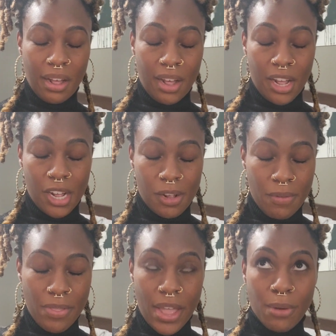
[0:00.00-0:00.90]

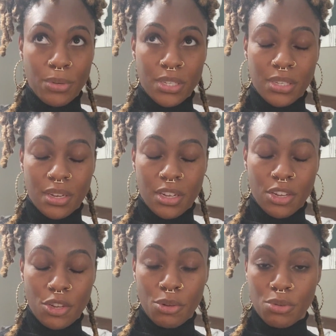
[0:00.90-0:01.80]
And that was a
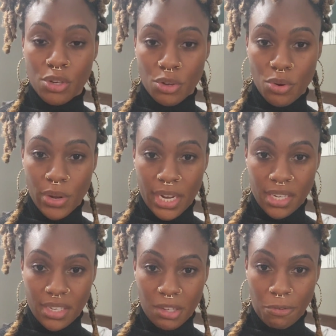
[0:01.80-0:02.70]
huge
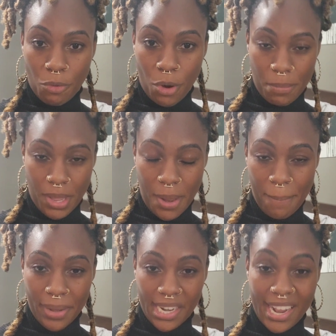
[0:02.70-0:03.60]
annoyance for me,
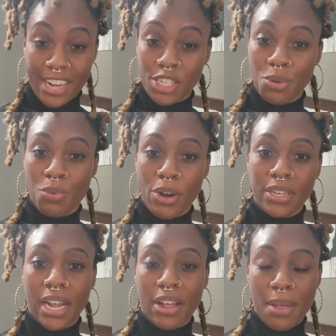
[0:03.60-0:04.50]
but it actually
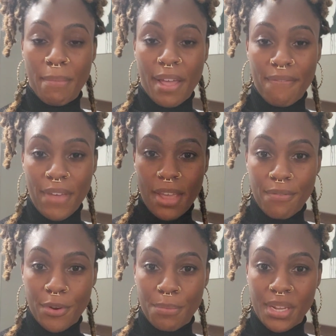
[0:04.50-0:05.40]
worked out in my
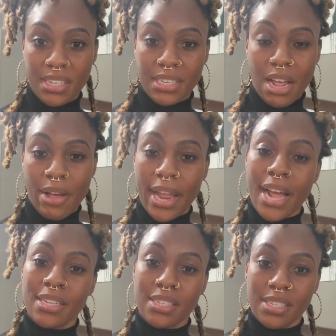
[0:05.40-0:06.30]
favor because now I
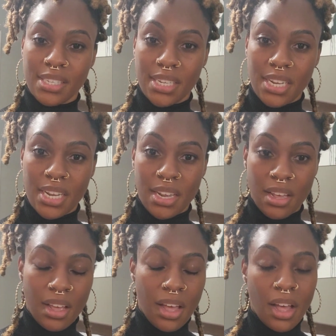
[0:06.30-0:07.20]
got to see
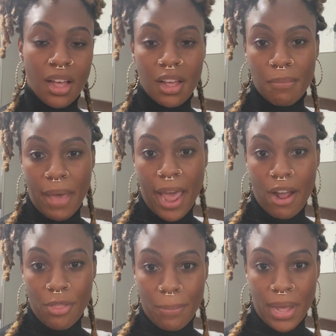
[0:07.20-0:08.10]

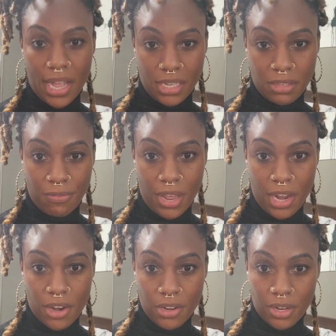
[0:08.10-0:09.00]
how the box
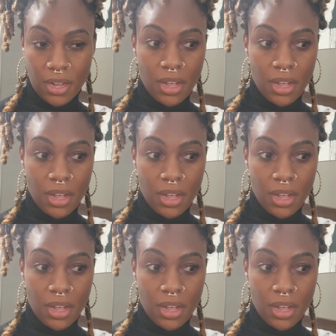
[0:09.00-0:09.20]
fared